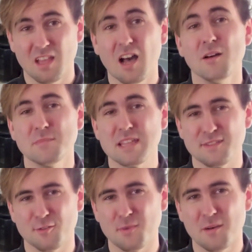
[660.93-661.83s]
a meat
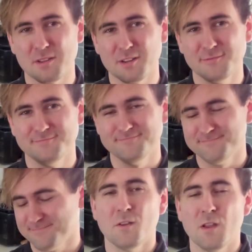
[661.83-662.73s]
thermometer.
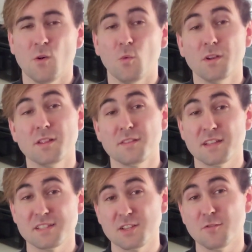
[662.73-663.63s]
One of the
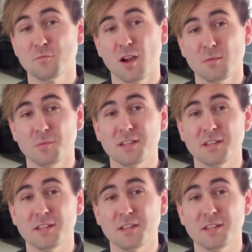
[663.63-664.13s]
things that you've probably